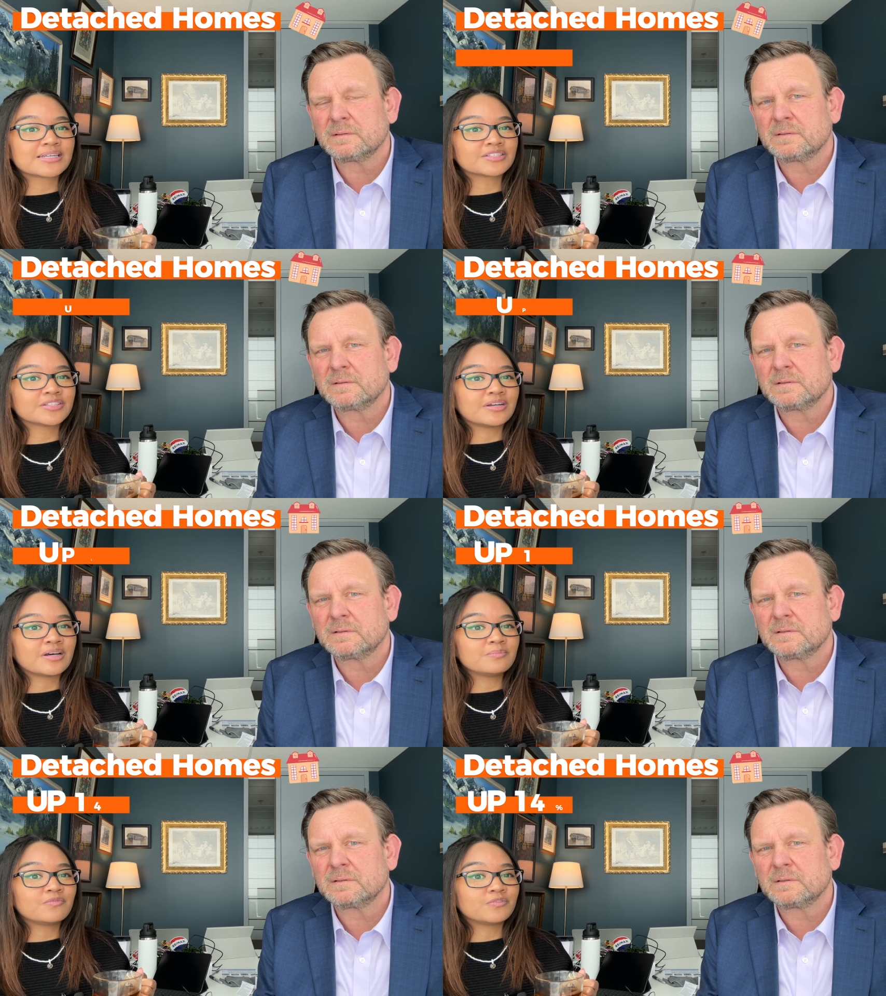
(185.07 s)
Speaker 1: is actually
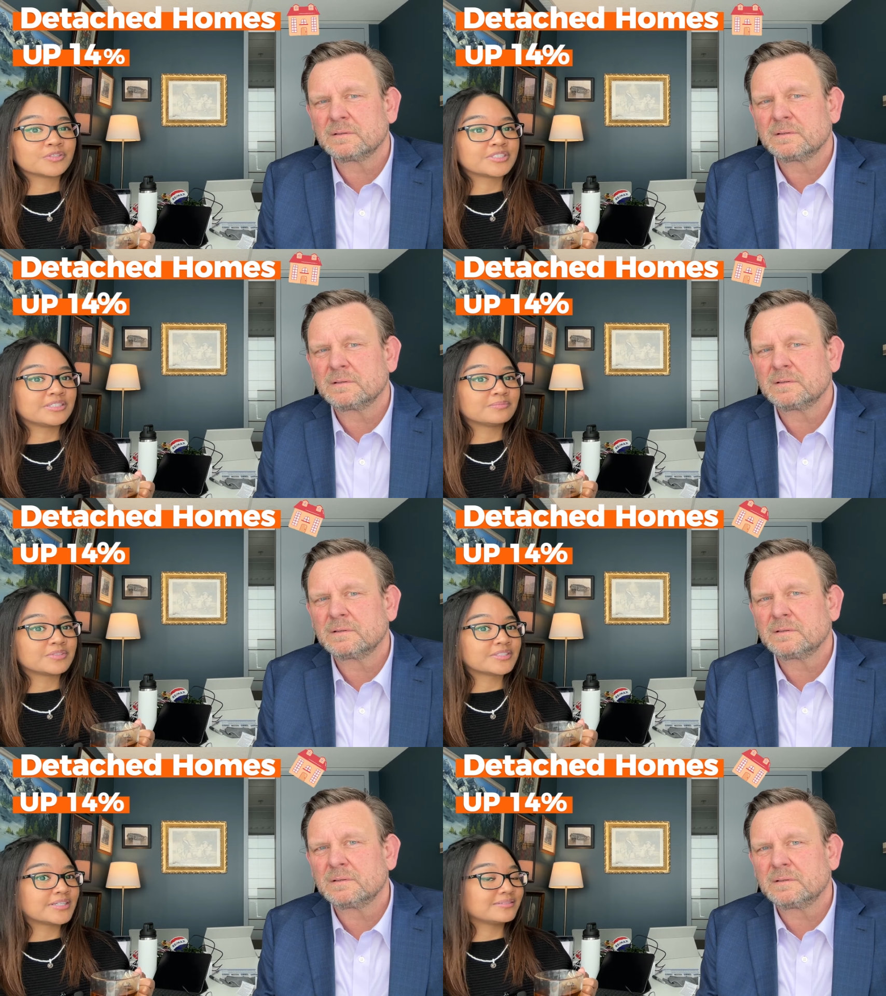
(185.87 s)
up 14%.
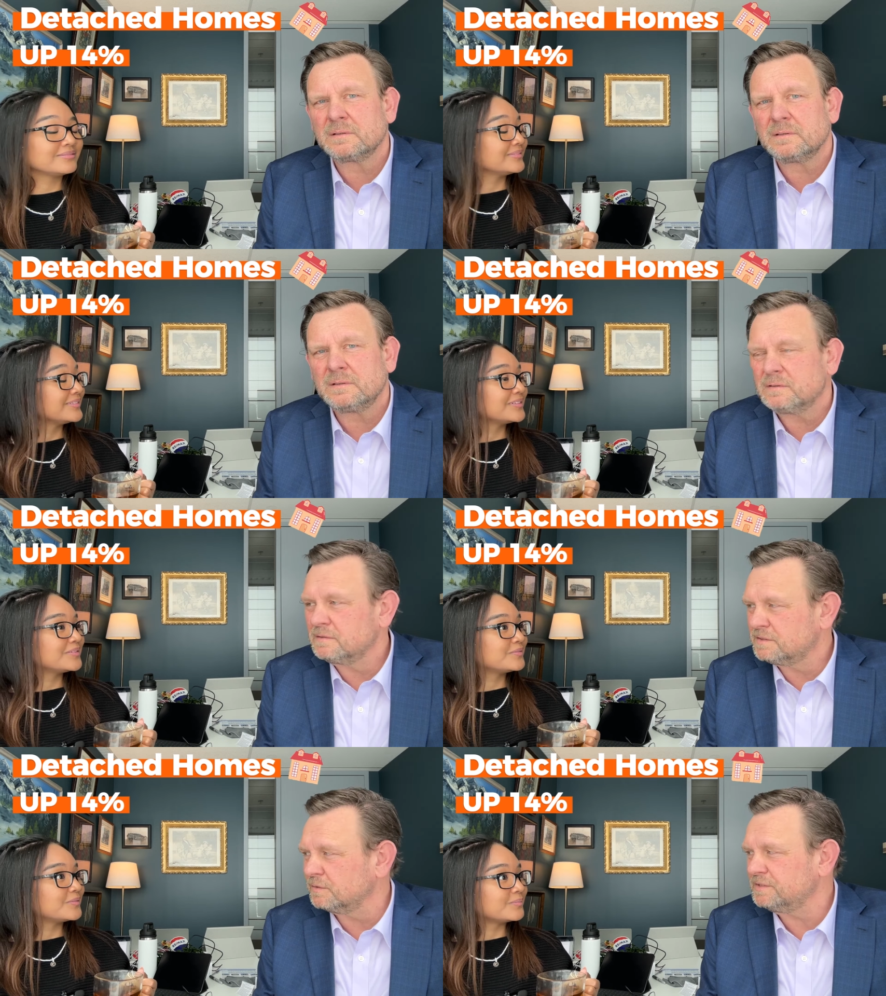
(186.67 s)

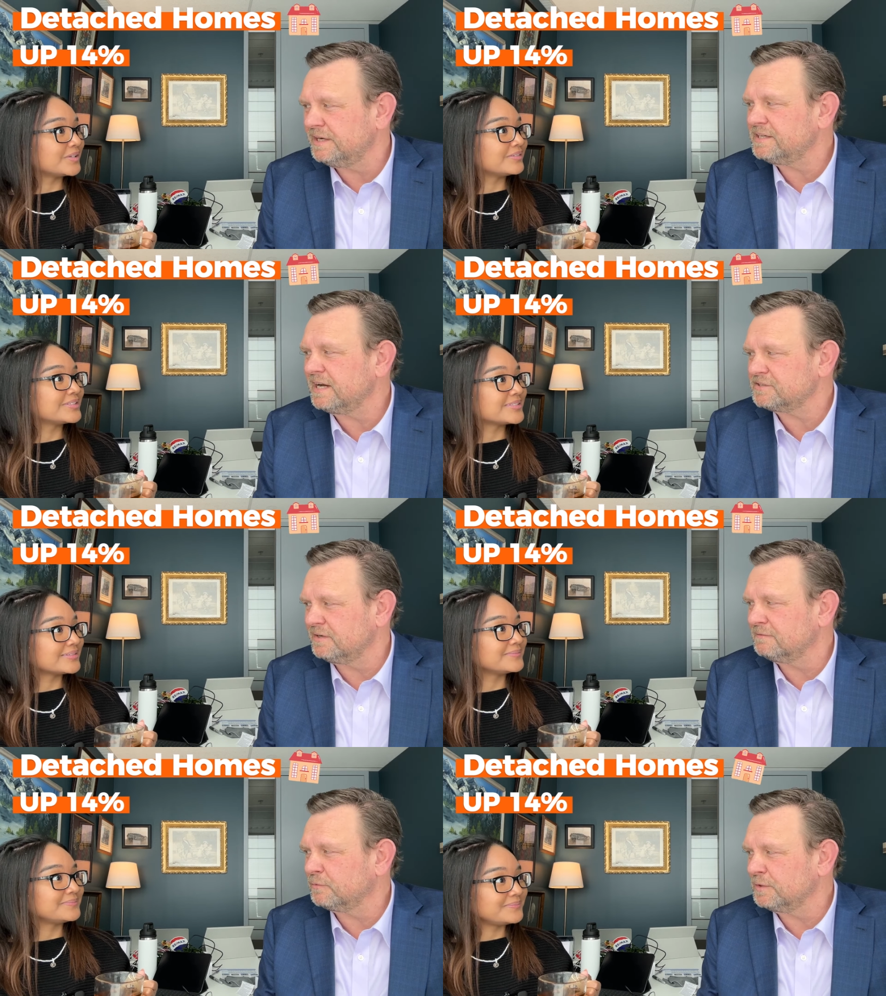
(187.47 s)
Speaker 2: So detached
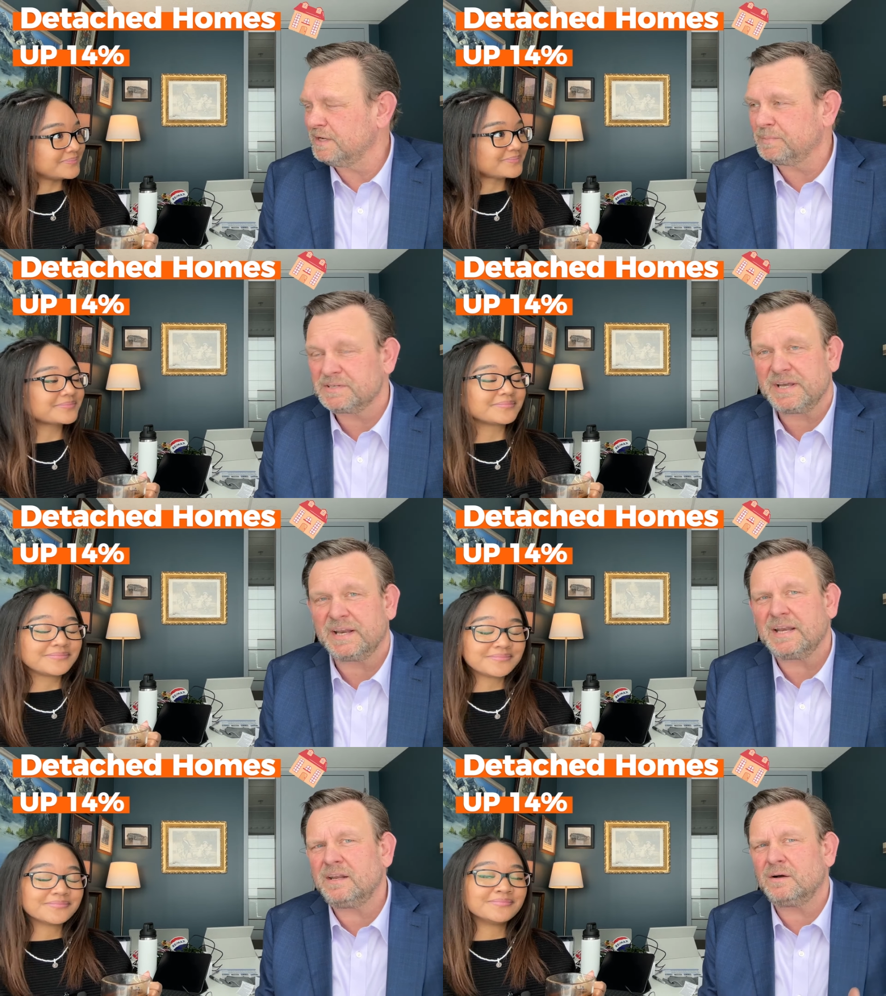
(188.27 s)
are up
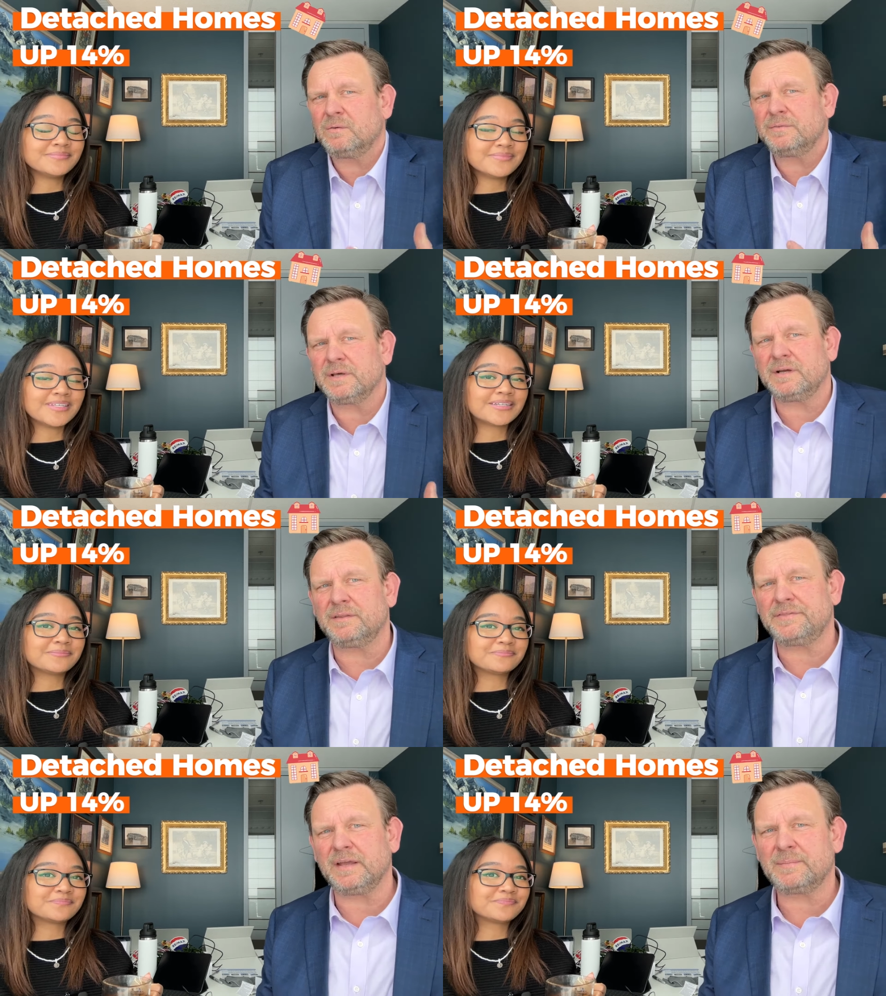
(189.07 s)
14%. And, you know, the
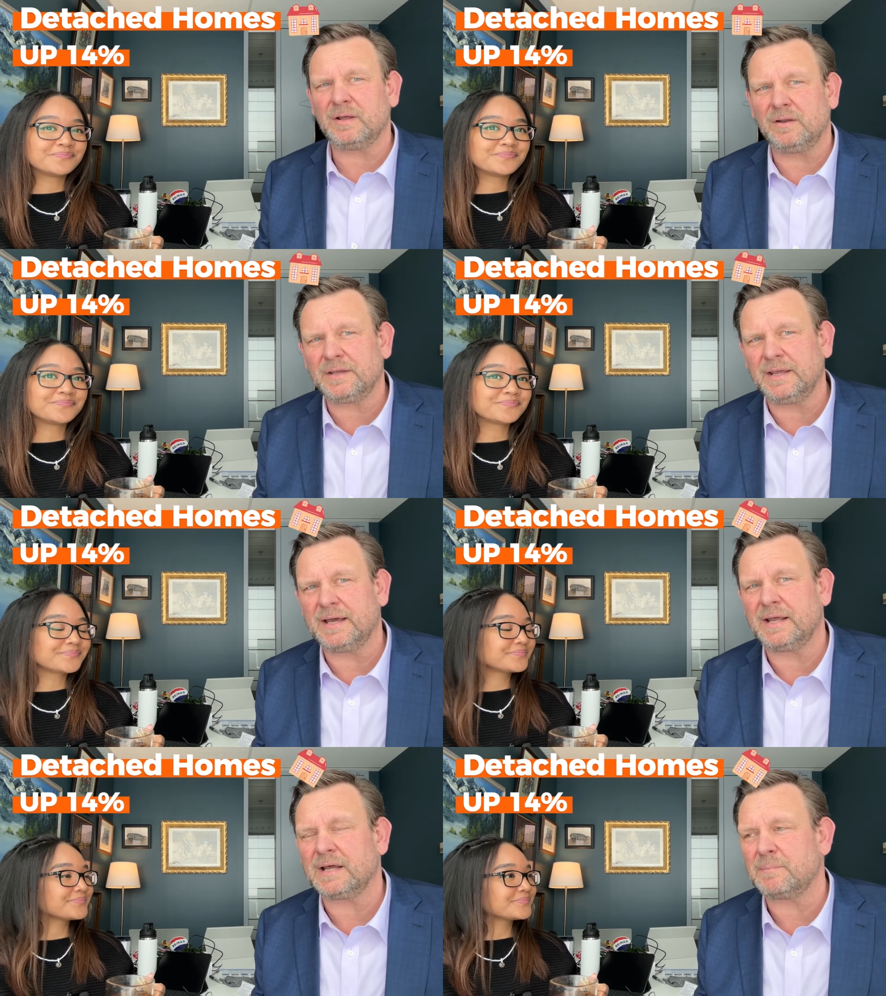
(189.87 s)
good thing about looking
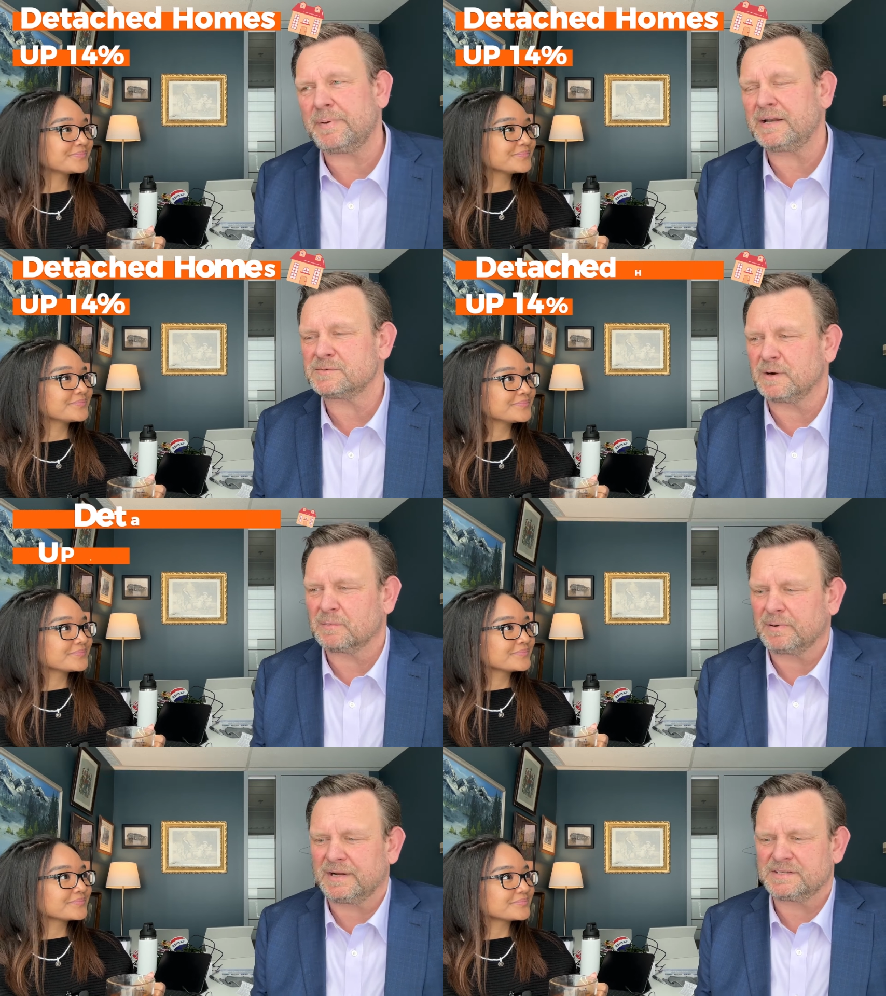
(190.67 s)
at a
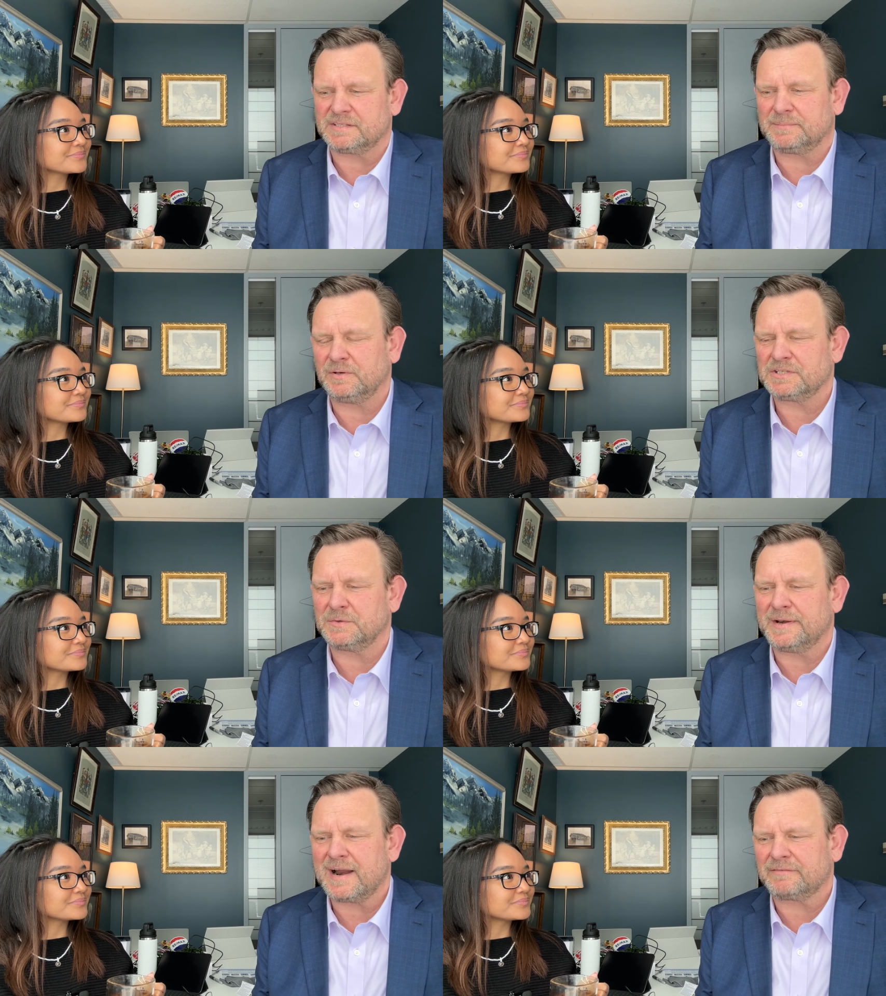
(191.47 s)
benchmark price as opposed
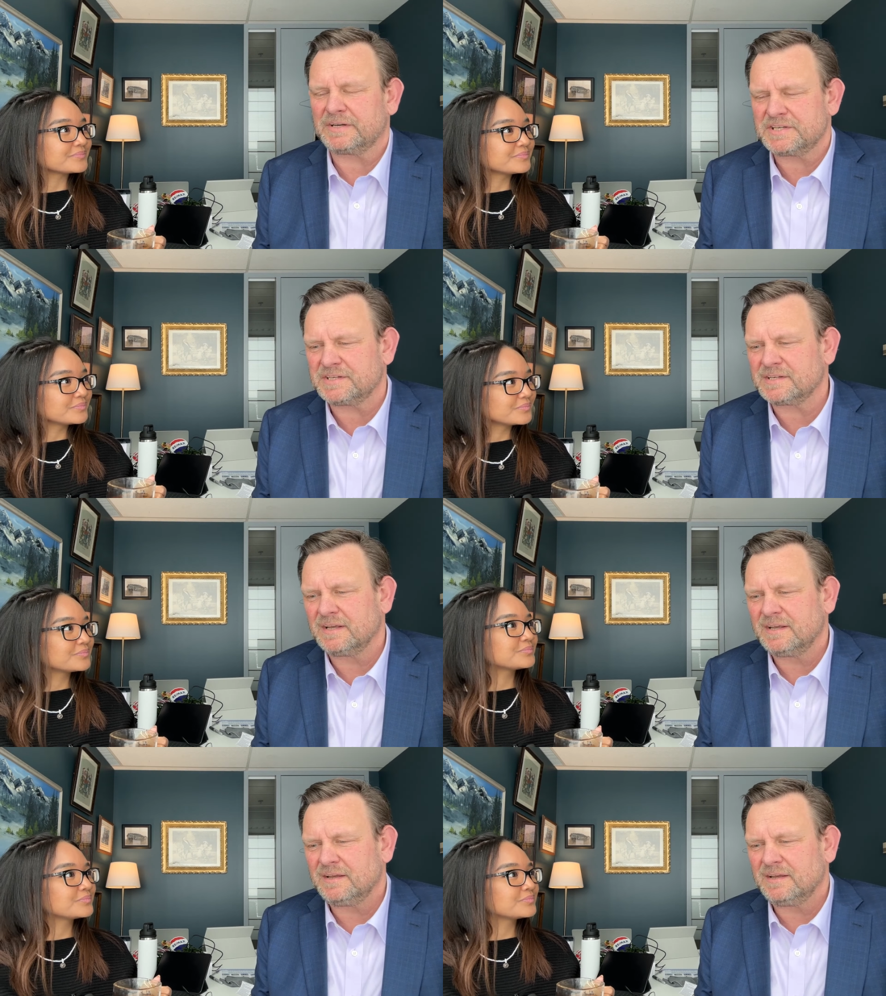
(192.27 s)
to an average is